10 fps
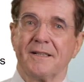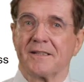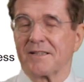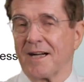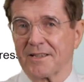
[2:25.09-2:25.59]

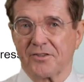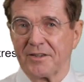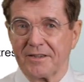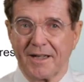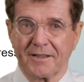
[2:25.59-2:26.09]
starts
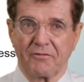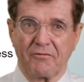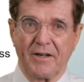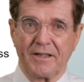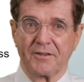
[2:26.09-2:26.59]
to ignite a
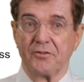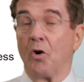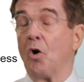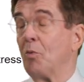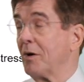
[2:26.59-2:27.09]
fire,
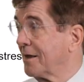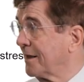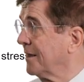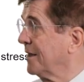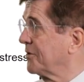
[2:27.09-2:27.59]
nor will I